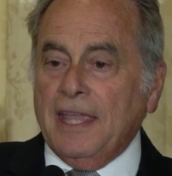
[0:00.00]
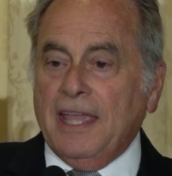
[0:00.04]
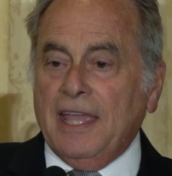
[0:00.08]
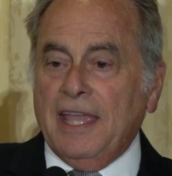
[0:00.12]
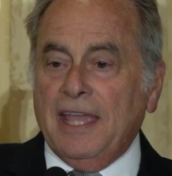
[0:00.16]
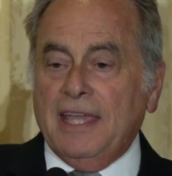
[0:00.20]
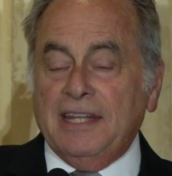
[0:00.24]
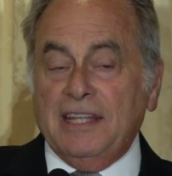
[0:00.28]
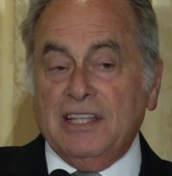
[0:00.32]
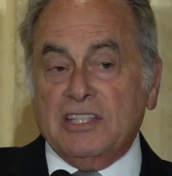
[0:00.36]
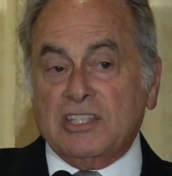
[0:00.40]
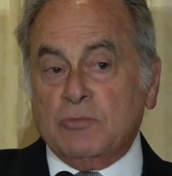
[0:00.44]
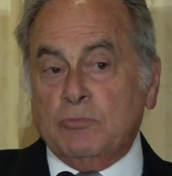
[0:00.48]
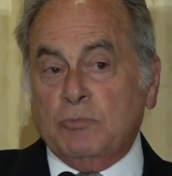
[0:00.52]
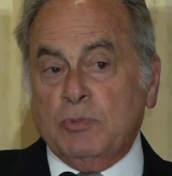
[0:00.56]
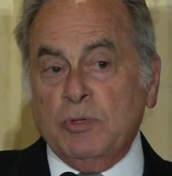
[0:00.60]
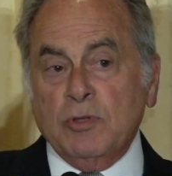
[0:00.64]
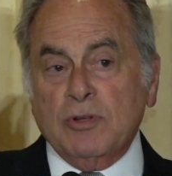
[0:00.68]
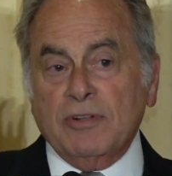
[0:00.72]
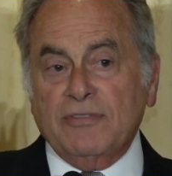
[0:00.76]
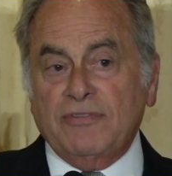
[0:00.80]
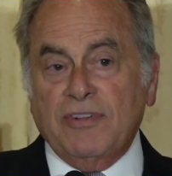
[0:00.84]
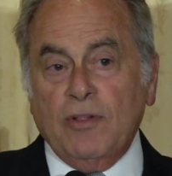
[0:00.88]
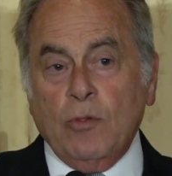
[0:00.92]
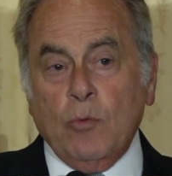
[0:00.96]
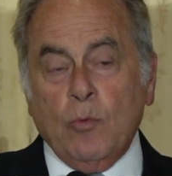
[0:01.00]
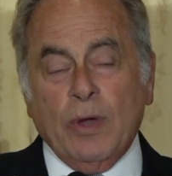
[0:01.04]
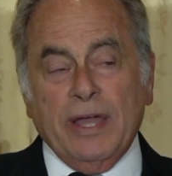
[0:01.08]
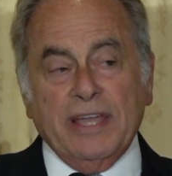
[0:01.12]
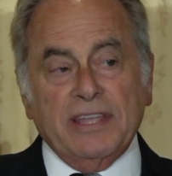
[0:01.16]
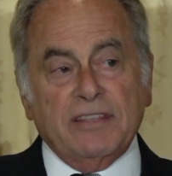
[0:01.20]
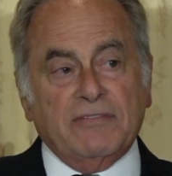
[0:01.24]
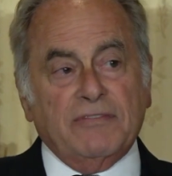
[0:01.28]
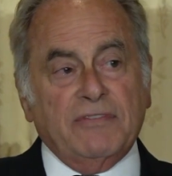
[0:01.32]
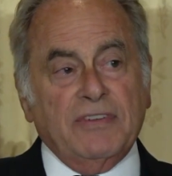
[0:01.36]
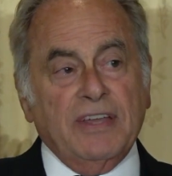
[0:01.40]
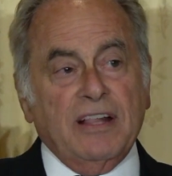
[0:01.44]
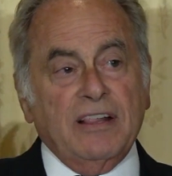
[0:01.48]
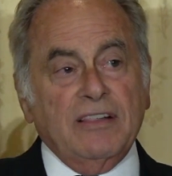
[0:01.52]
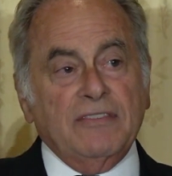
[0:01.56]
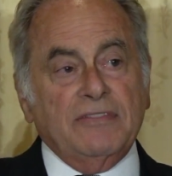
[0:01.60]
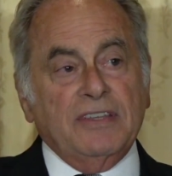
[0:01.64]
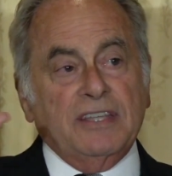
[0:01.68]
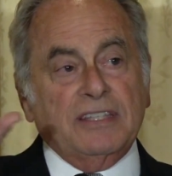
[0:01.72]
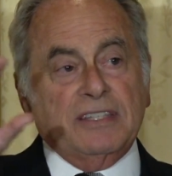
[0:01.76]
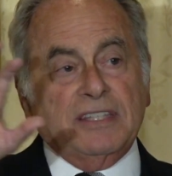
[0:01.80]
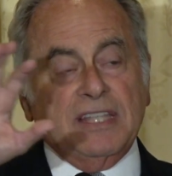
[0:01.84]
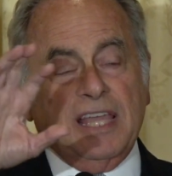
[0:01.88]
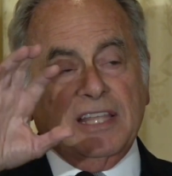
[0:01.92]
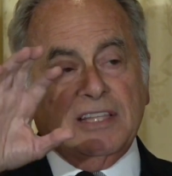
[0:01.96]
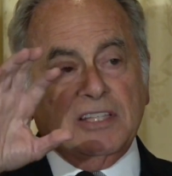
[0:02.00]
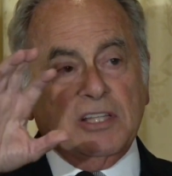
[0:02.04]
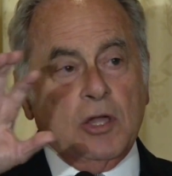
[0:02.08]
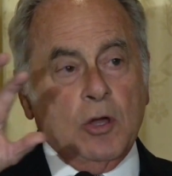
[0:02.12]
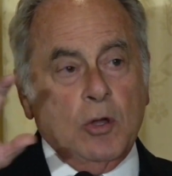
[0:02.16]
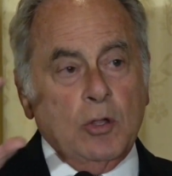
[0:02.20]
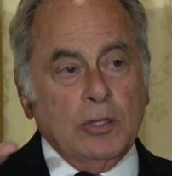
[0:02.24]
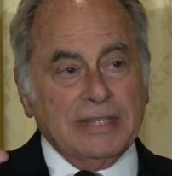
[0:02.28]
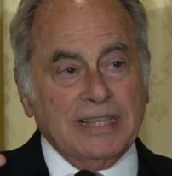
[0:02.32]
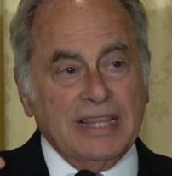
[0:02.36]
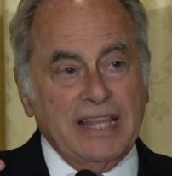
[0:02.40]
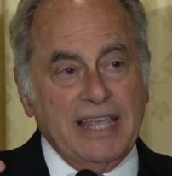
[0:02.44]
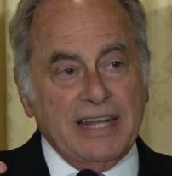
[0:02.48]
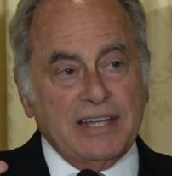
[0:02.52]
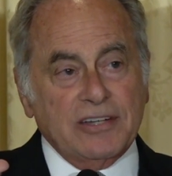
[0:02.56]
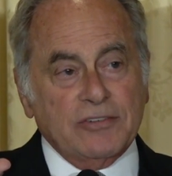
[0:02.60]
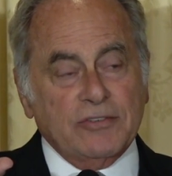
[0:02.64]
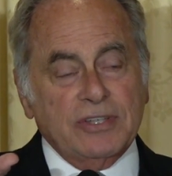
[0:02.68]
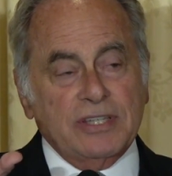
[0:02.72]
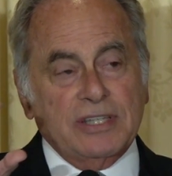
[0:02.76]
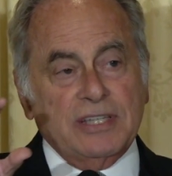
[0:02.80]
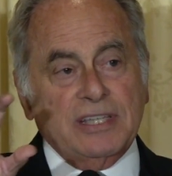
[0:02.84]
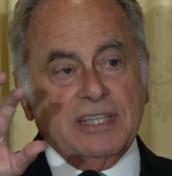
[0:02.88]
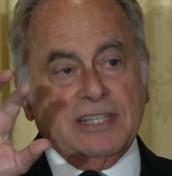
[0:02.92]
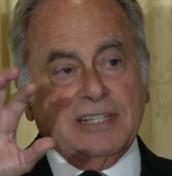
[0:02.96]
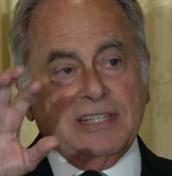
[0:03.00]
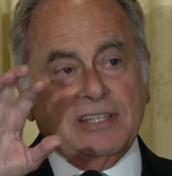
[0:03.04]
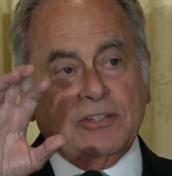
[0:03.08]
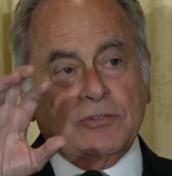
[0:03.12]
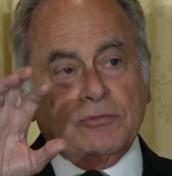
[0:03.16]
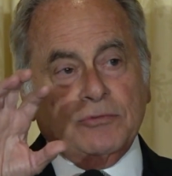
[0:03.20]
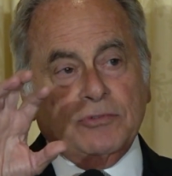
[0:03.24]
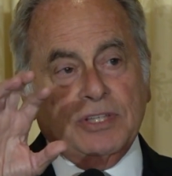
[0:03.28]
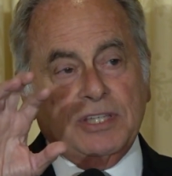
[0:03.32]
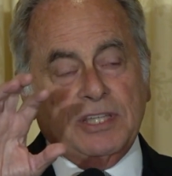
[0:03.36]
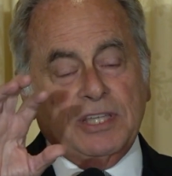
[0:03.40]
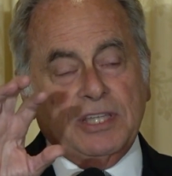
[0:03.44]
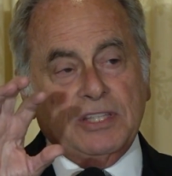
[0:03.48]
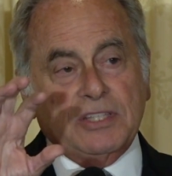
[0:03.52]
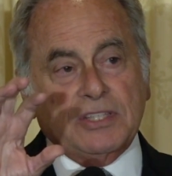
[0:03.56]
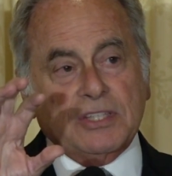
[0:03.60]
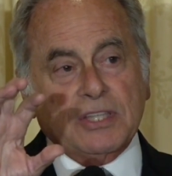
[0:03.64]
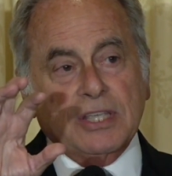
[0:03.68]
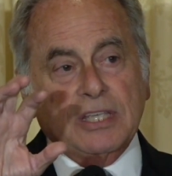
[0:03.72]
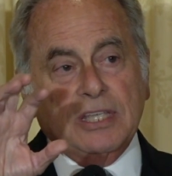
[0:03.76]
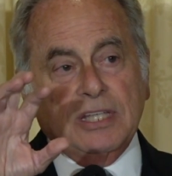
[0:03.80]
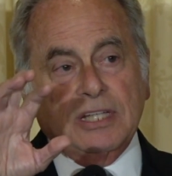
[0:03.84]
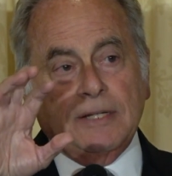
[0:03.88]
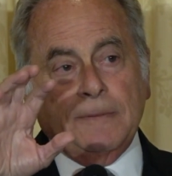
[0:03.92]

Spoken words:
and it's beautiful white velvet and gold lettering, and it reads,